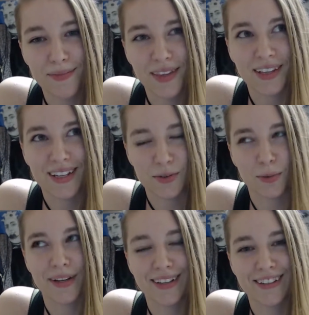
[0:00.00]
The links will
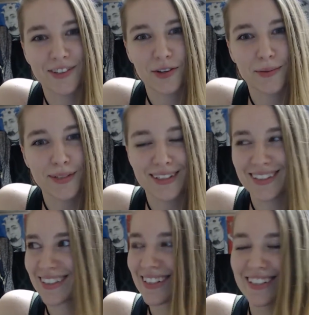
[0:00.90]
be in the description.
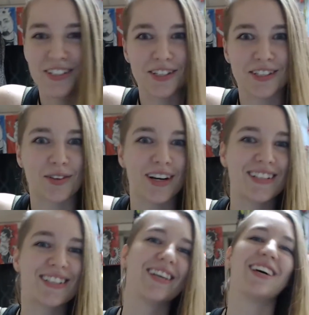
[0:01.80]
Jesus
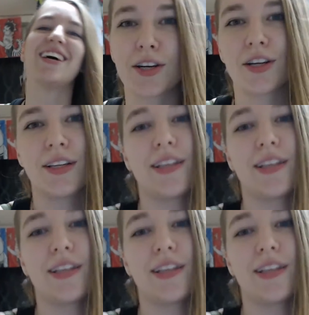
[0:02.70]
Christ. Currently,